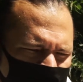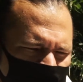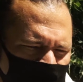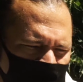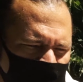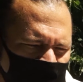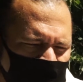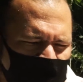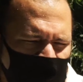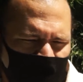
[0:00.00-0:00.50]

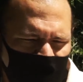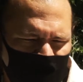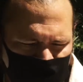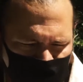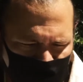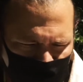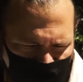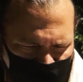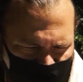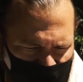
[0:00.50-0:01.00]
Woman, she
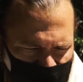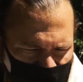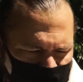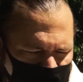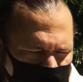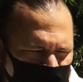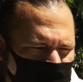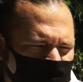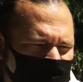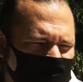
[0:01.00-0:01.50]
reached in and
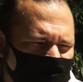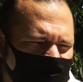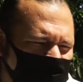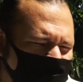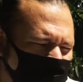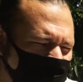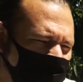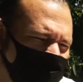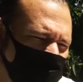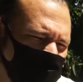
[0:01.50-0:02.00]
she picked
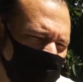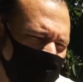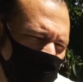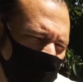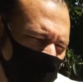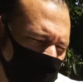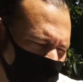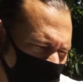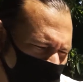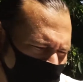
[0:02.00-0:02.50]
him up.
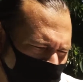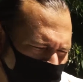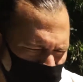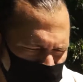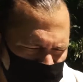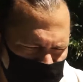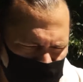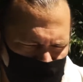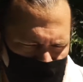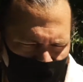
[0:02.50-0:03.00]
And
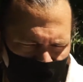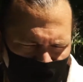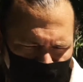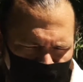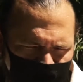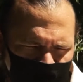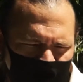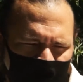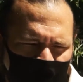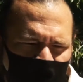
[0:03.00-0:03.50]
inside of his
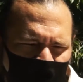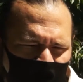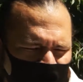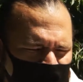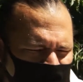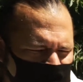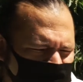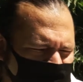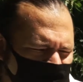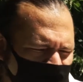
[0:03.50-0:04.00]
hand,
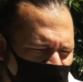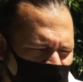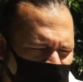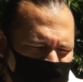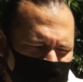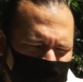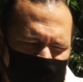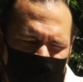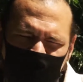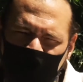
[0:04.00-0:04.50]
she
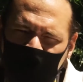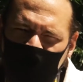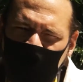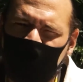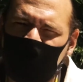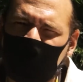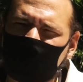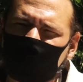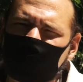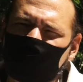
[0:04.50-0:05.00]
opened it up
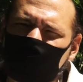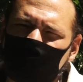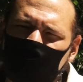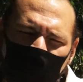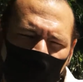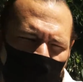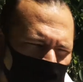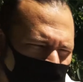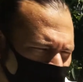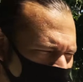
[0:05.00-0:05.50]
and she
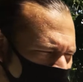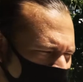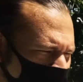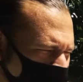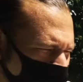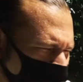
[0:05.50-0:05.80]
found that bit of